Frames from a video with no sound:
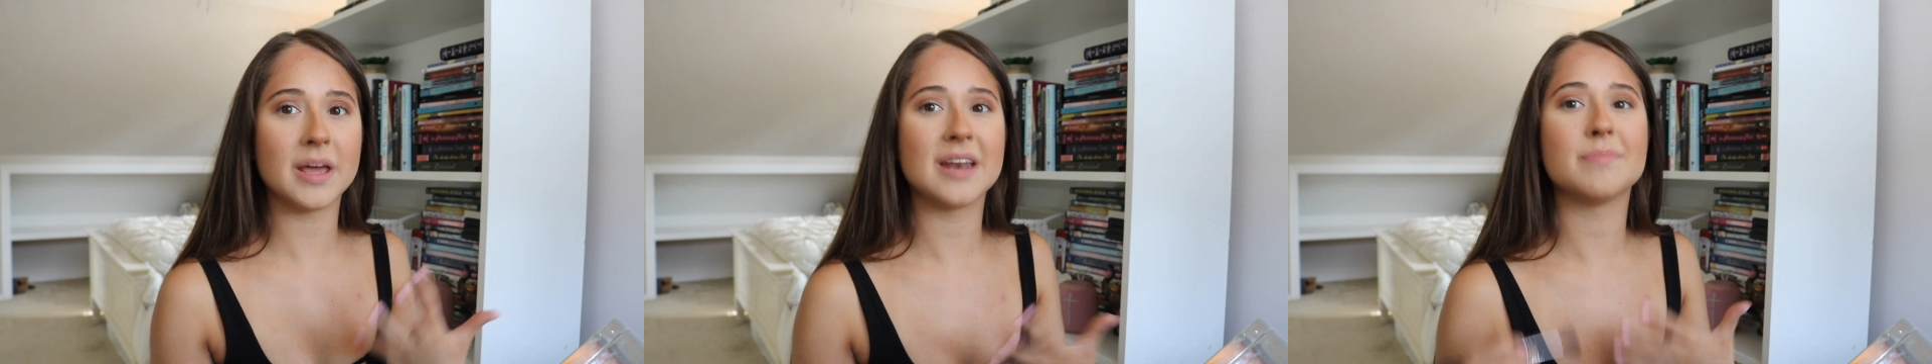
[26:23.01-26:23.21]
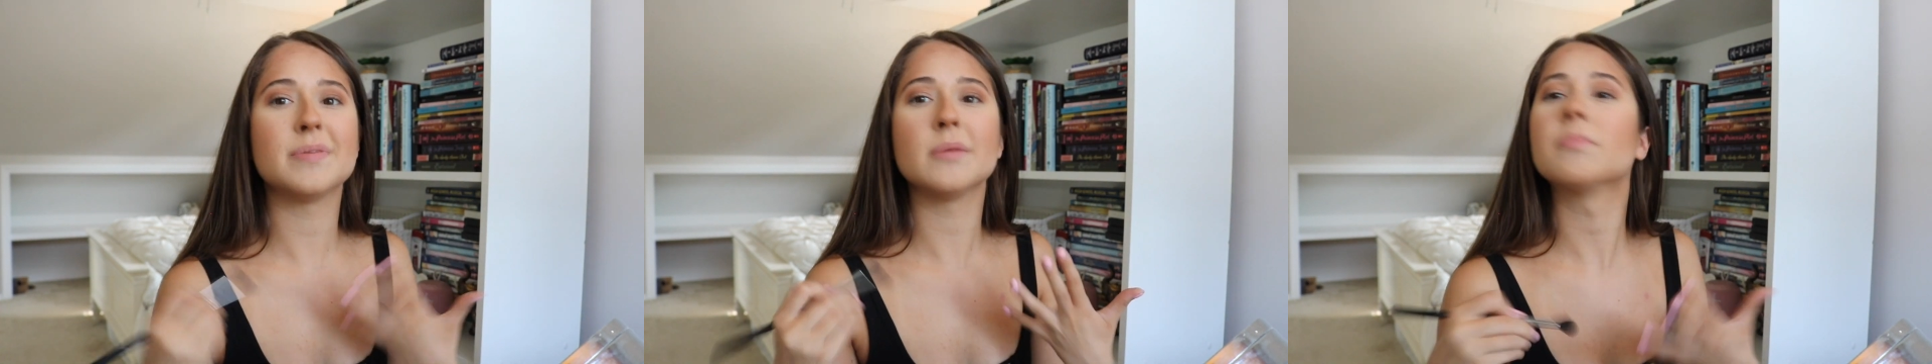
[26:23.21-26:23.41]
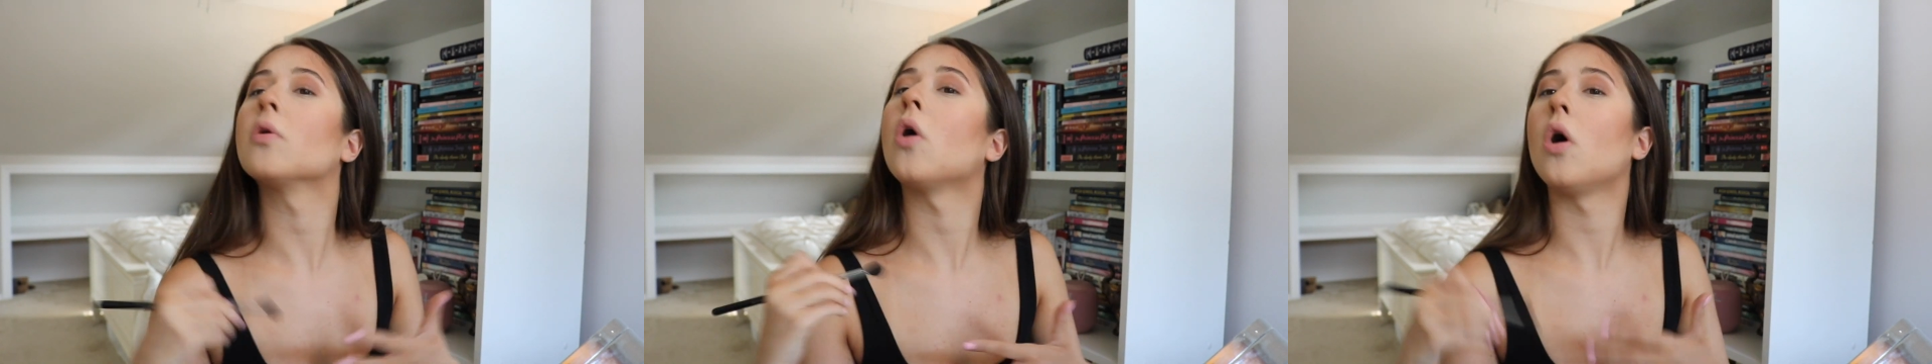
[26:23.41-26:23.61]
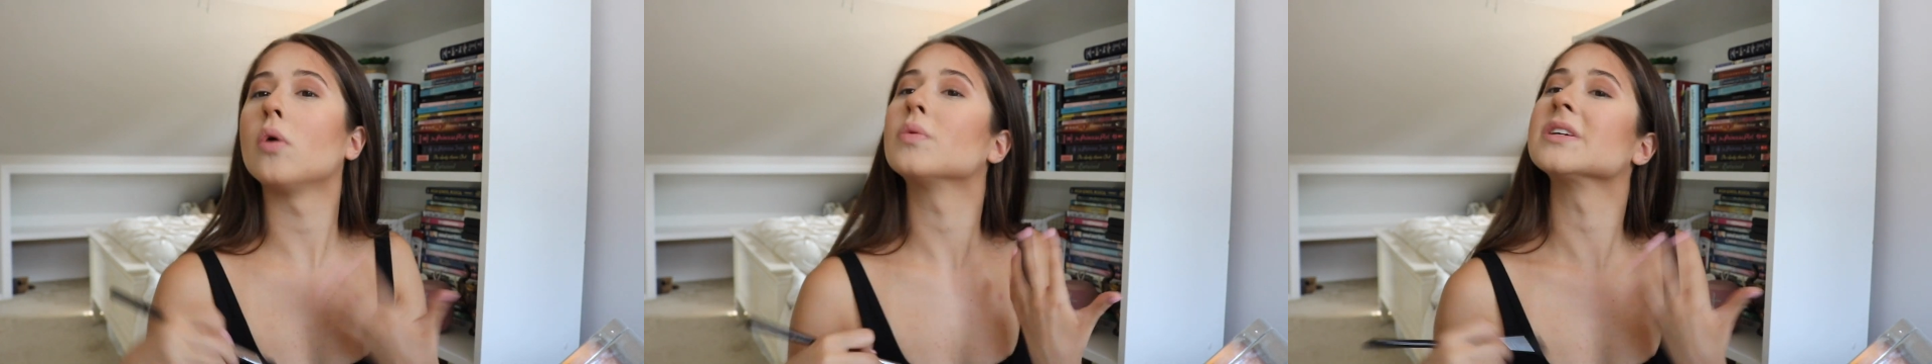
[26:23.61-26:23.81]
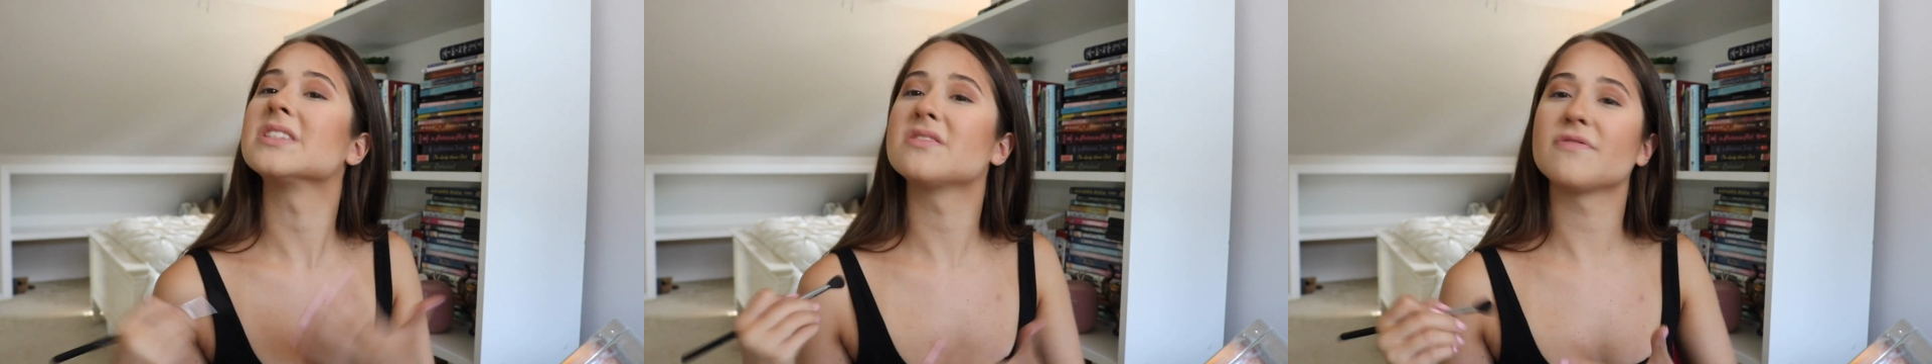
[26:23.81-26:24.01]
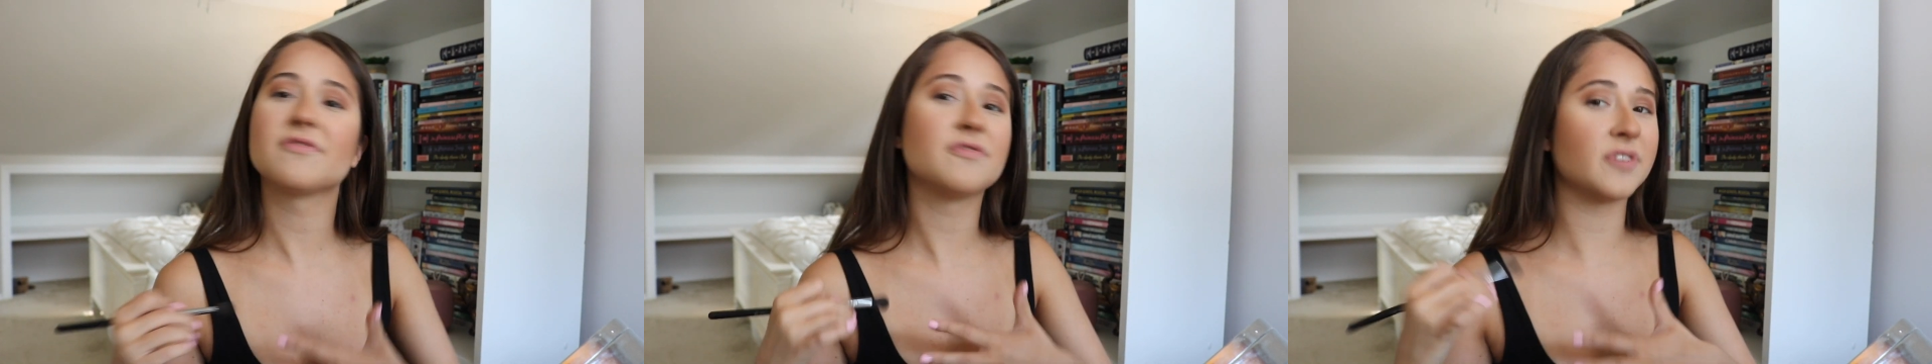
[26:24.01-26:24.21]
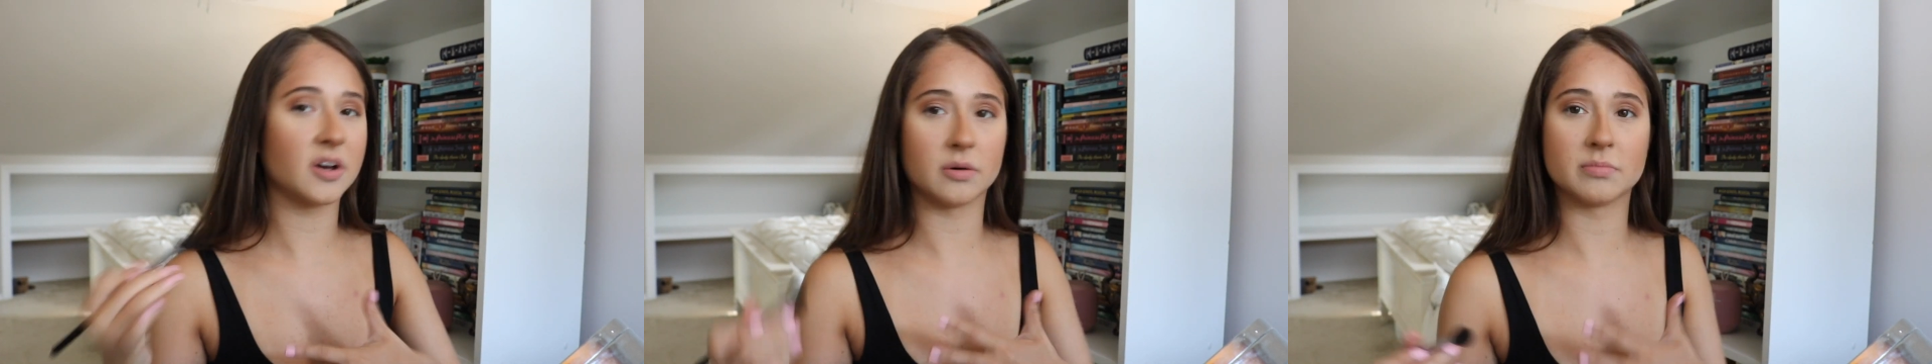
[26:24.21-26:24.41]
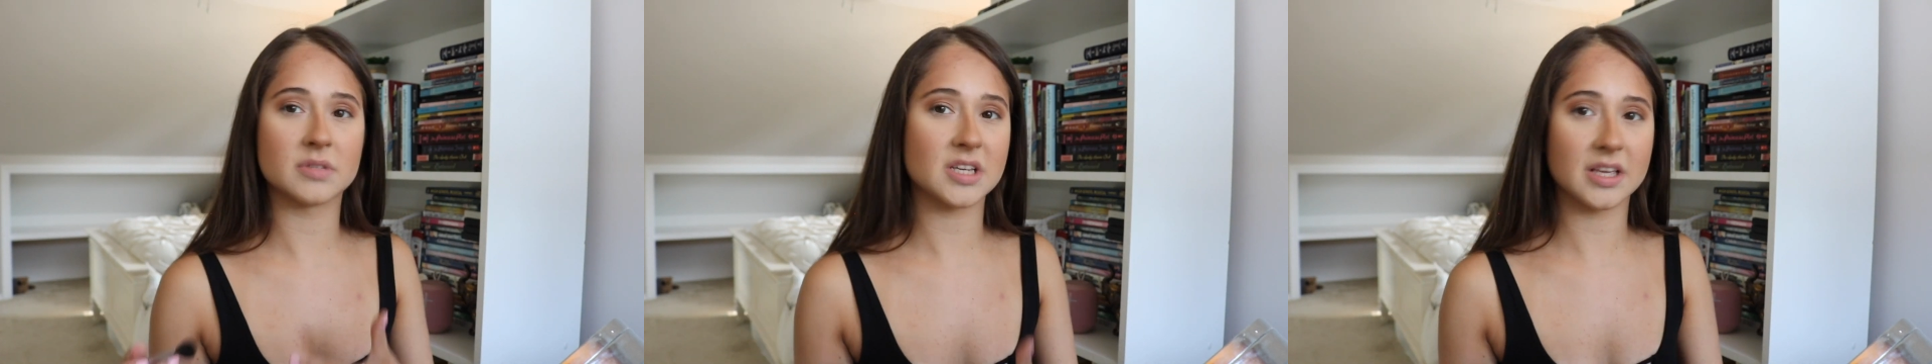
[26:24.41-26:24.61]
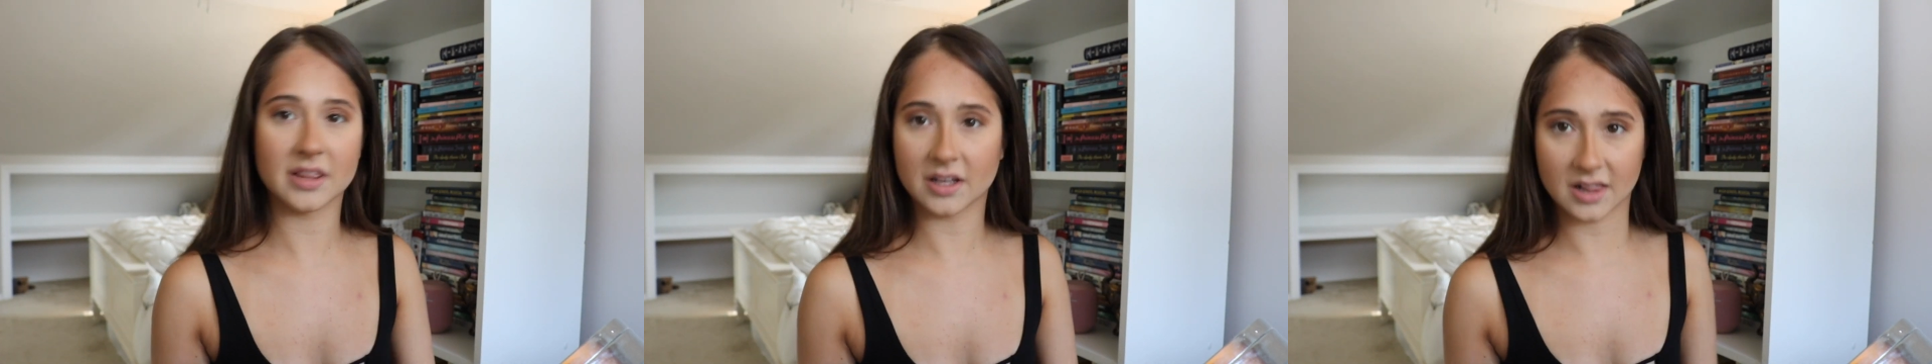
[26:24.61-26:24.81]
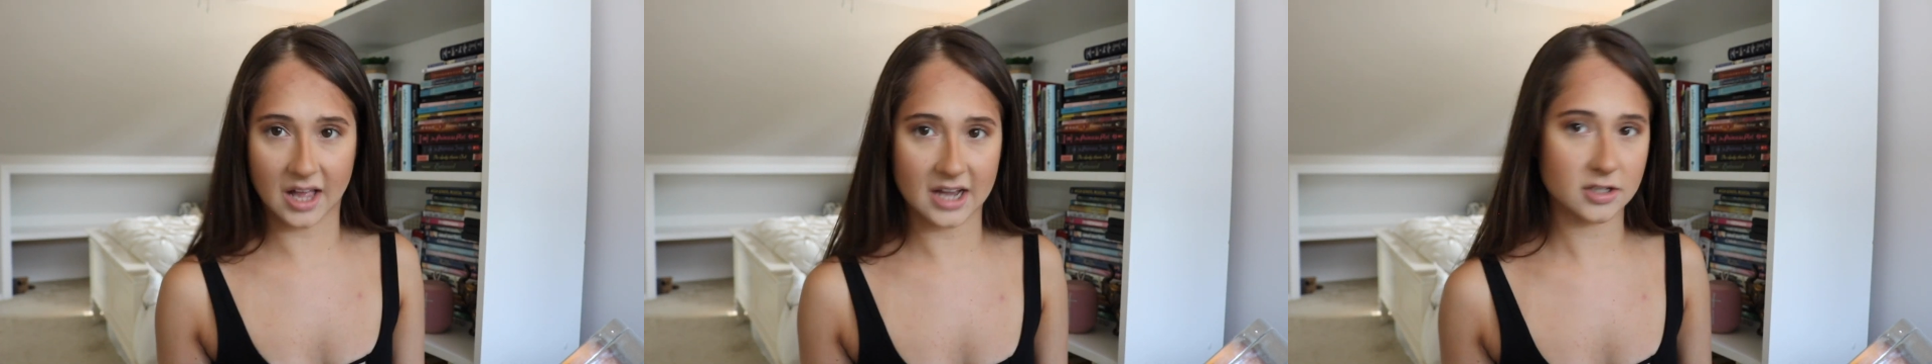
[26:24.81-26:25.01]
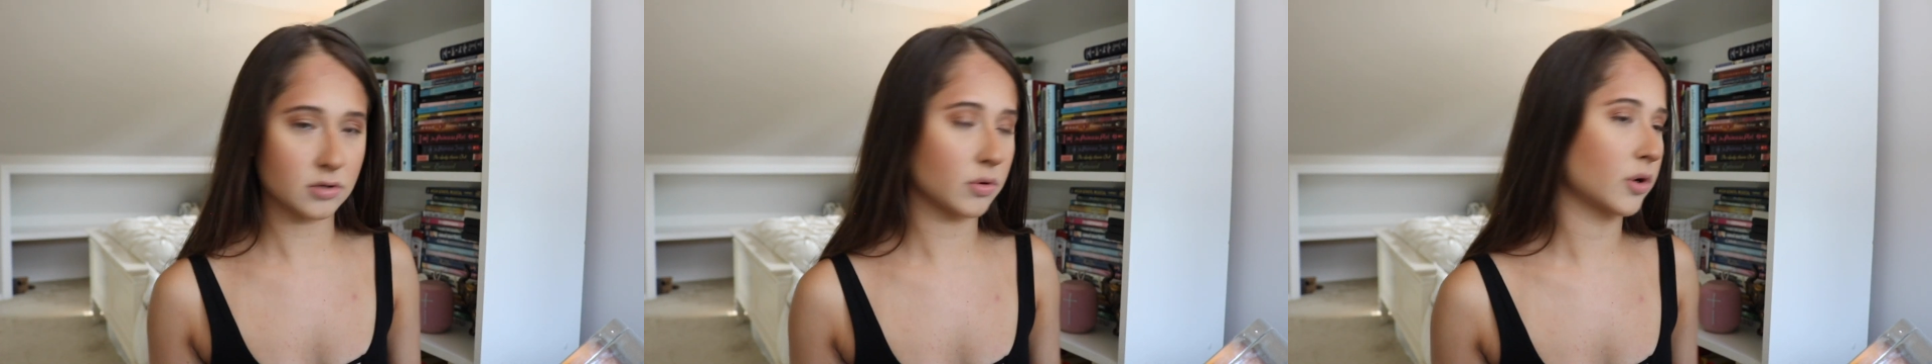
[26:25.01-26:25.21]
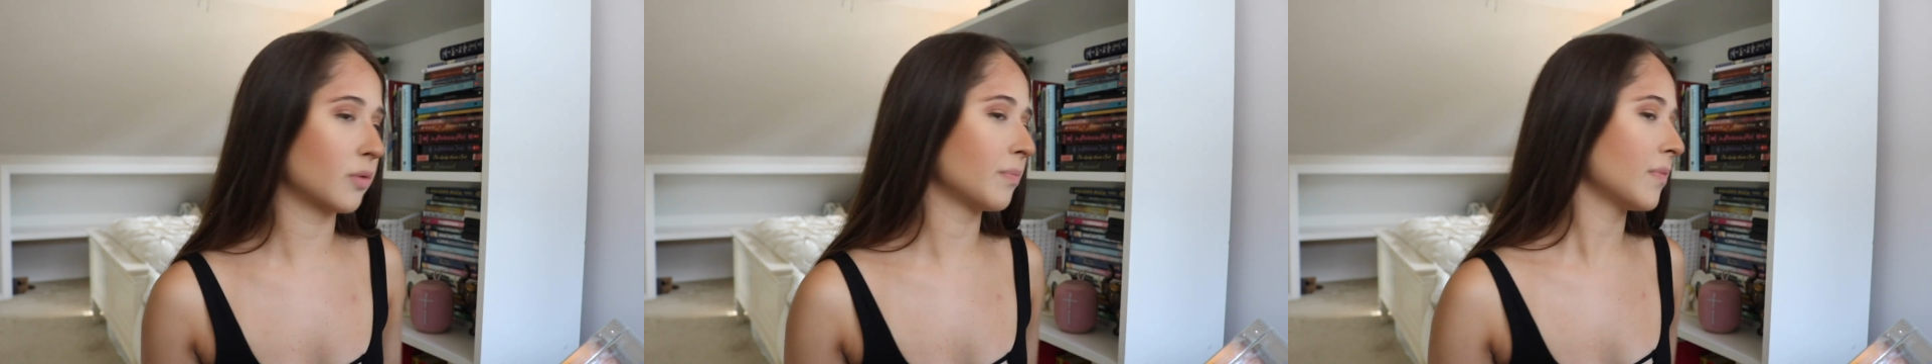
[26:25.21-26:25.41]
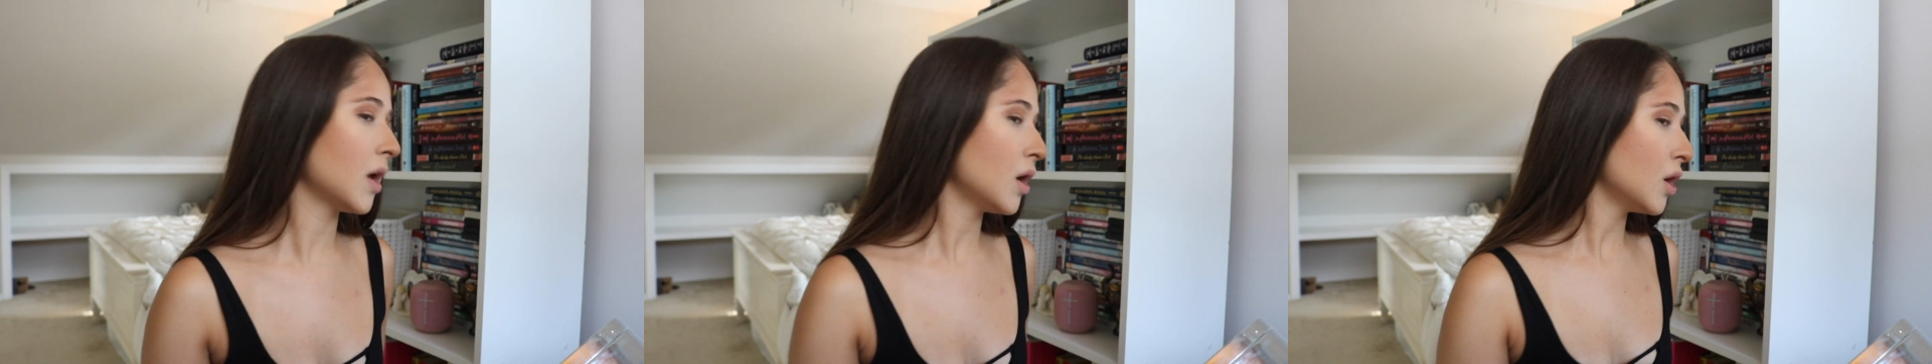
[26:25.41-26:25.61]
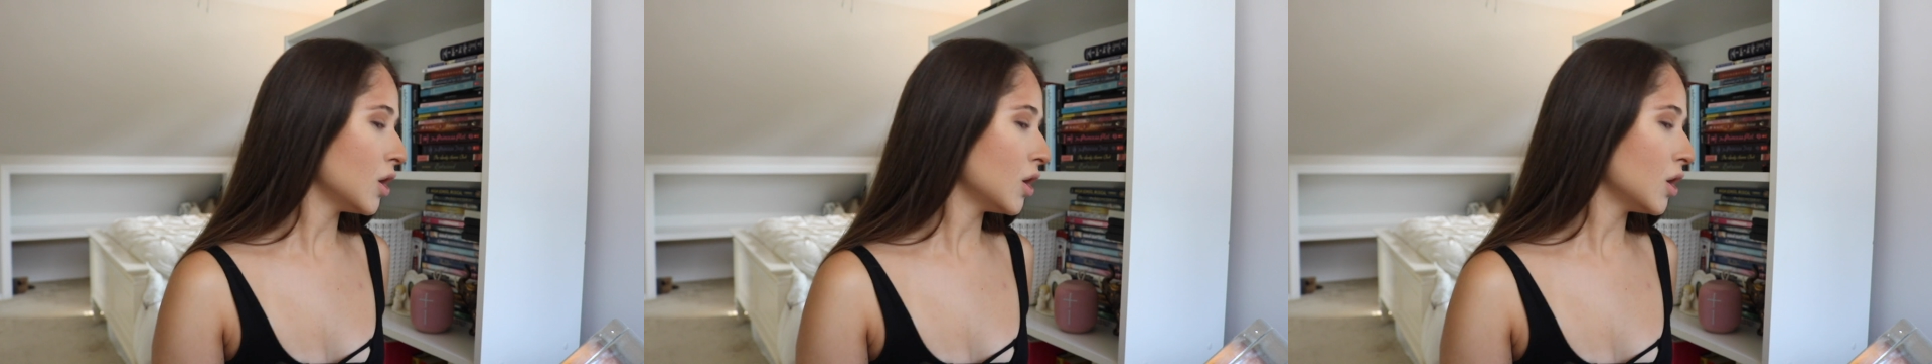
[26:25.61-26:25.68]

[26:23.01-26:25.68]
and people always filmed in the classroom,